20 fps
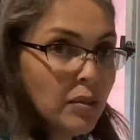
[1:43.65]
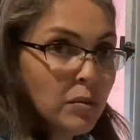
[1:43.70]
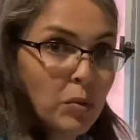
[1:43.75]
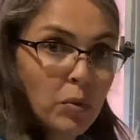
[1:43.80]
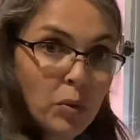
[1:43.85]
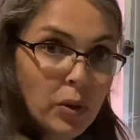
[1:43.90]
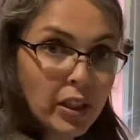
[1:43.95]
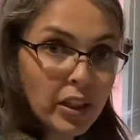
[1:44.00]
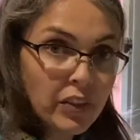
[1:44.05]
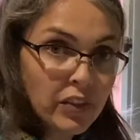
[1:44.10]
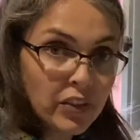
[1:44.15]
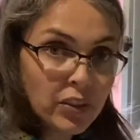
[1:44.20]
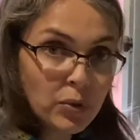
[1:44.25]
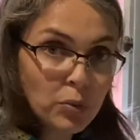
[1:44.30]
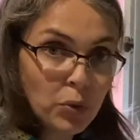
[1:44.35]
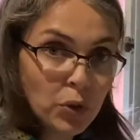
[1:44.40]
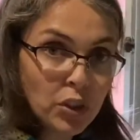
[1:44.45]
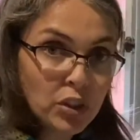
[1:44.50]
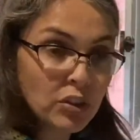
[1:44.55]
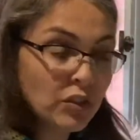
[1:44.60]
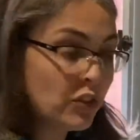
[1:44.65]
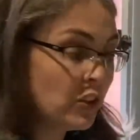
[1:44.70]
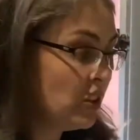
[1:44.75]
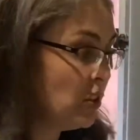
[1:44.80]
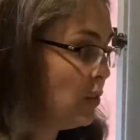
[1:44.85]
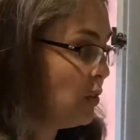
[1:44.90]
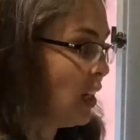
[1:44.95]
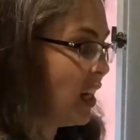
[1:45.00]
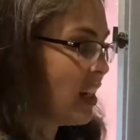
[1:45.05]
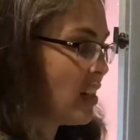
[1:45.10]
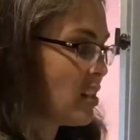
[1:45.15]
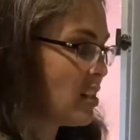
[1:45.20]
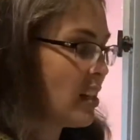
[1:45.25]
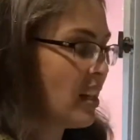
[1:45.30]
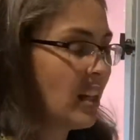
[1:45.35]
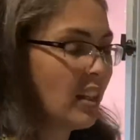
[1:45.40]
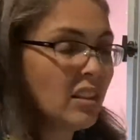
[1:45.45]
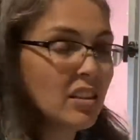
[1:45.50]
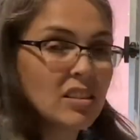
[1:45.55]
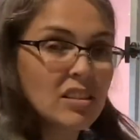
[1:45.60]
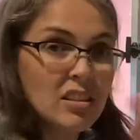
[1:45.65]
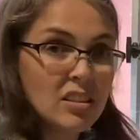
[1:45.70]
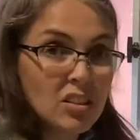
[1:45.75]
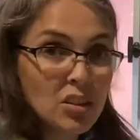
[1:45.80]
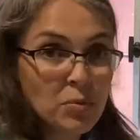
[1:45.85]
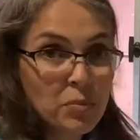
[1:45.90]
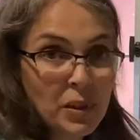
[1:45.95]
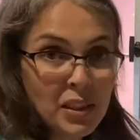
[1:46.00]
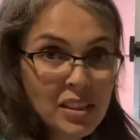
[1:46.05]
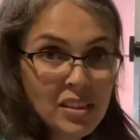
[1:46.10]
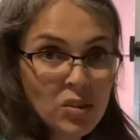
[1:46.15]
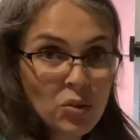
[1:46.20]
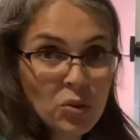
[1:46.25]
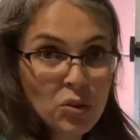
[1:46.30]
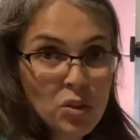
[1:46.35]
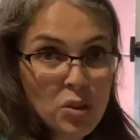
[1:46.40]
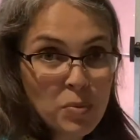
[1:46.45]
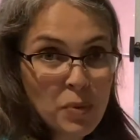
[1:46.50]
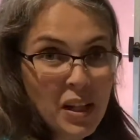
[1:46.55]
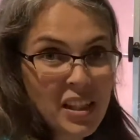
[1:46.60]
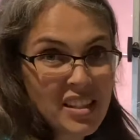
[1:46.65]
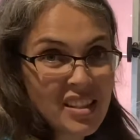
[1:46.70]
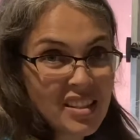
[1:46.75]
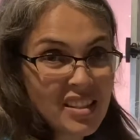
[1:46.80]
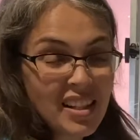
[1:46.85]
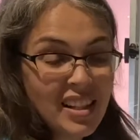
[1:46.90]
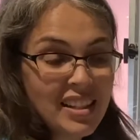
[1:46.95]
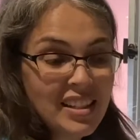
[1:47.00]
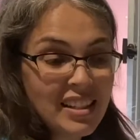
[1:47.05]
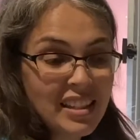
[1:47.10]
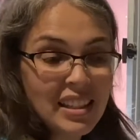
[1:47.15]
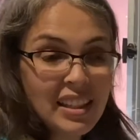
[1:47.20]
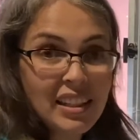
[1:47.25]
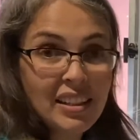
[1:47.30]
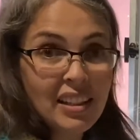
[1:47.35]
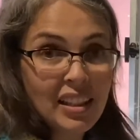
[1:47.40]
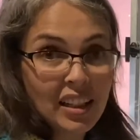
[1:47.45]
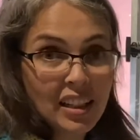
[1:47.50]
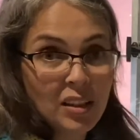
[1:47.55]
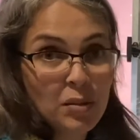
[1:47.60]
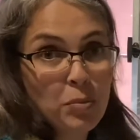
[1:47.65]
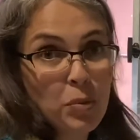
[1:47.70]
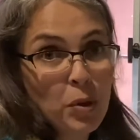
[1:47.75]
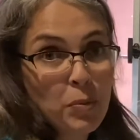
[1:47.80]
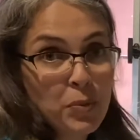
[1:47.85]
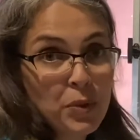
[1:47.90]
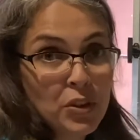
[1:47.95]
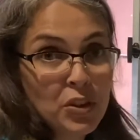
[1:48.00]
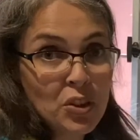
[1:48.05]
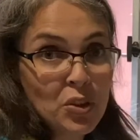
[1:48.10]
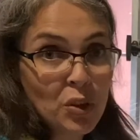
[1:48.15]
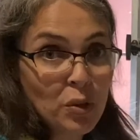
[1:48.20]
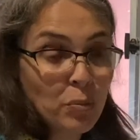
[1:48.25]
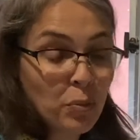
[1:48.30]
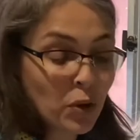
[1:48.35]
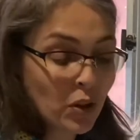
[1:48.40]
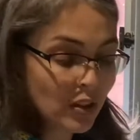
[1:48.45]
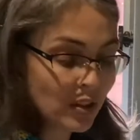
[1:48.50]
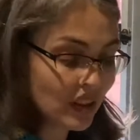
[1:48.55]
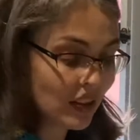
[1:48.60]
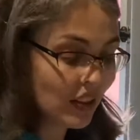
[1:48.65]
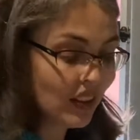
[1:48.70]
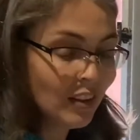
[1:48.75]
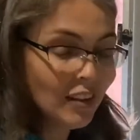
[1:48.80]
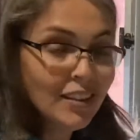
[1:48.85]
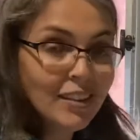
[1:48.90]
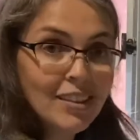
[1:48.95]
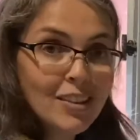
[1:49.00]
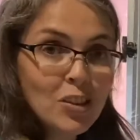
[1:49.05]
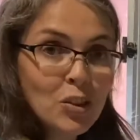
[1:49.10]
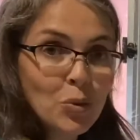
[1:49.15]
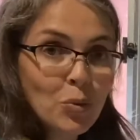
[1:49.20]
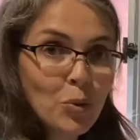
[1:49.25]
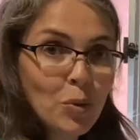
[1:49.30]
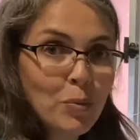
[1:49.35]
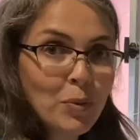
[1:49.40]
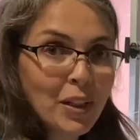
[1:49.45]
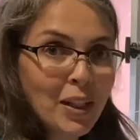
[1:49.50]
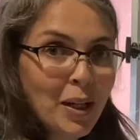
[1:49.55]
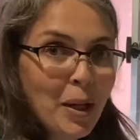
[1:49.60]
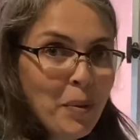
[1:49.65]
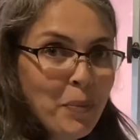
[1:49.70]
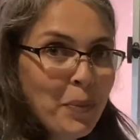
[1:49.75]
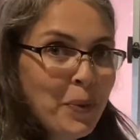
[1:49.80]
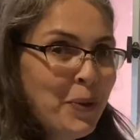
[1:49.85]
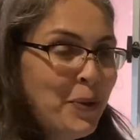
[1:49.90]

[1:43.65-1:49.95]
Whatever works for you. I just like this, it just mixes all the spices nicely, and then I can pop it into a pot to warm it up.